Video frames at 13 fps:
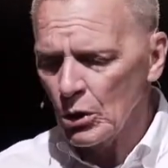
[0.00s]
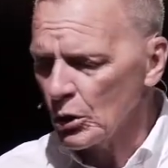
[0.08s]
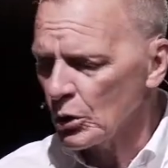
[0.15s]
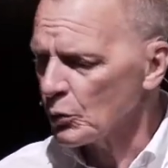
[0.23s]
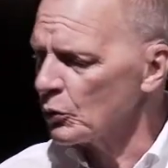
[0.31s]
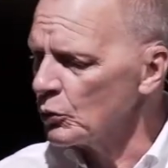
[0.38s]

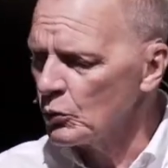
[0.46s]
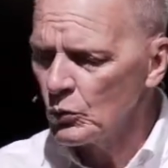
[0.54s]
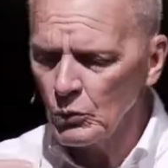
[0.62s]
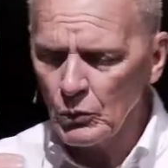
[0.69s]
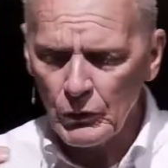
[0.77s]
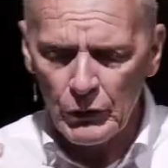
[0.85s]

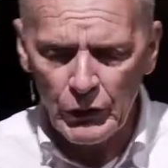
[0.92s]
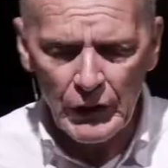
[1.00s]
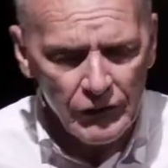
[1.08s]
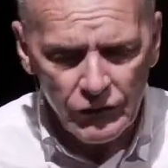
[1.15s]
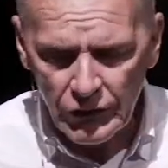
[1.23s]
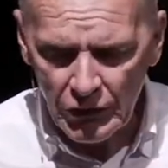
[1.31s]
through
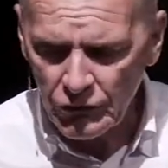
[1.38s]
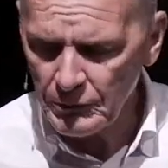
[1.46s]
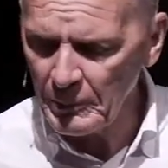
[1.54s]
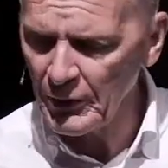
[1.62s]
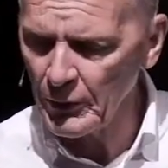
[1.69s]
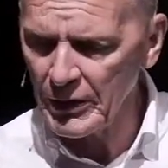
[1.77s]
these
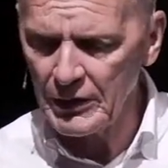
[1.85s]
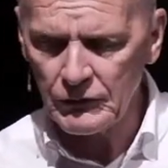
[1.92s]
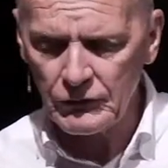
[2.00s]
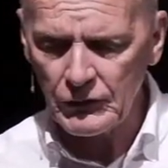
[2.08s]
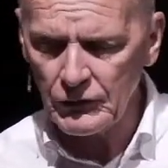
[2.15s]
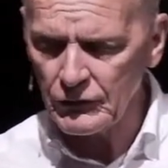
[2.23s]

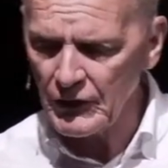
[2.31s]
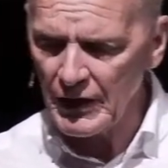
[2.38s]
experiences